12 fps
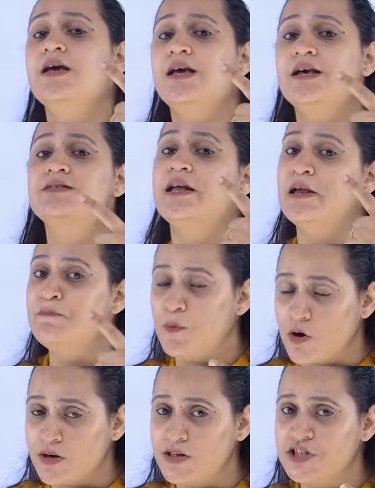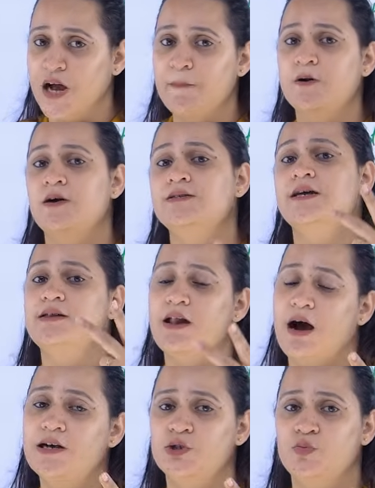is the important chapters, and
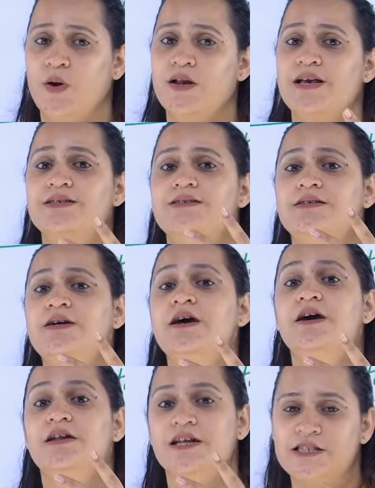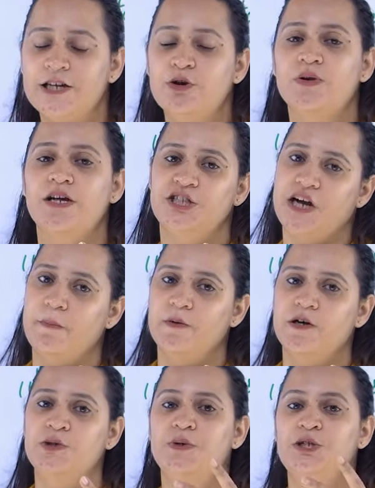last one is the residuary
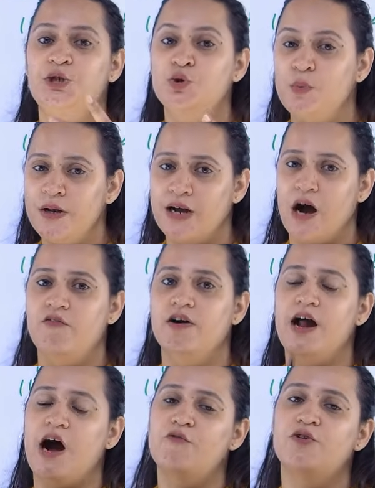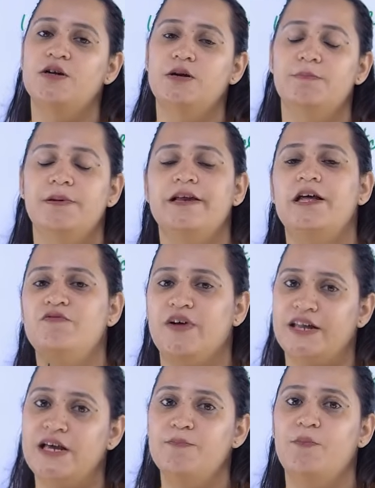chapters, which you will cover after completing
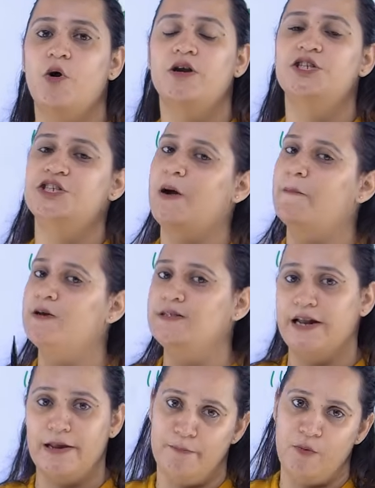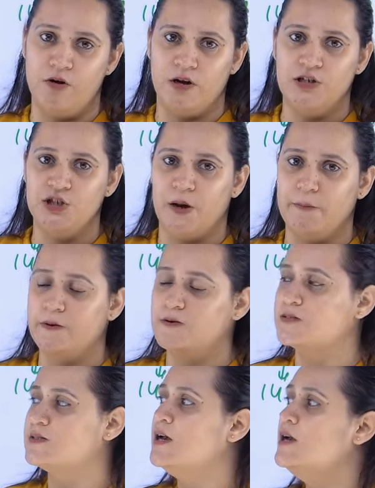very important chapters and important
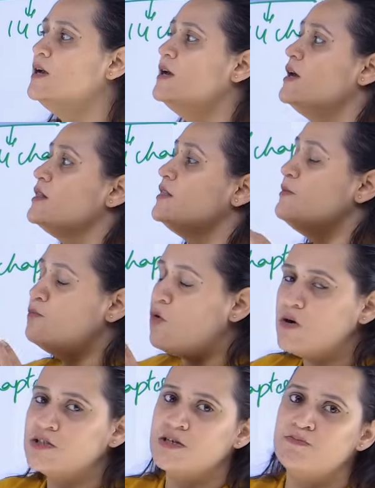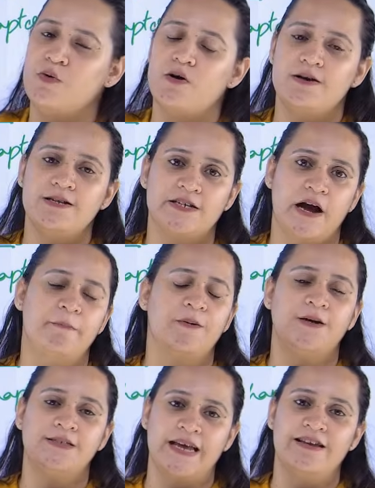chapters. The most important
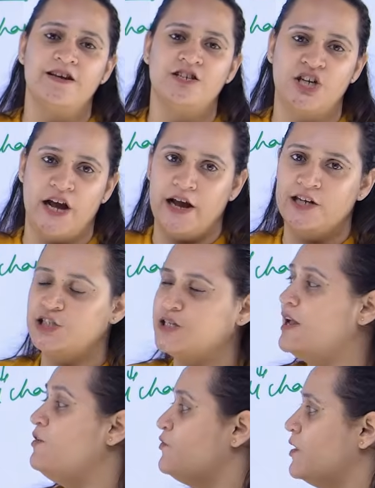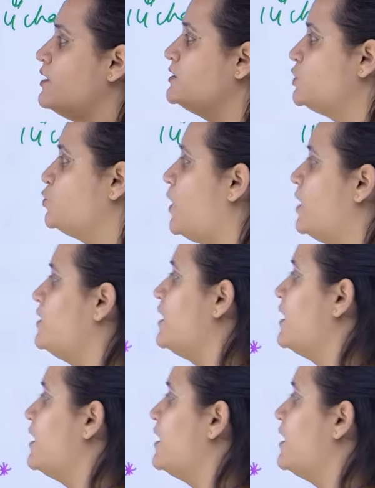chapters in JIGL, first one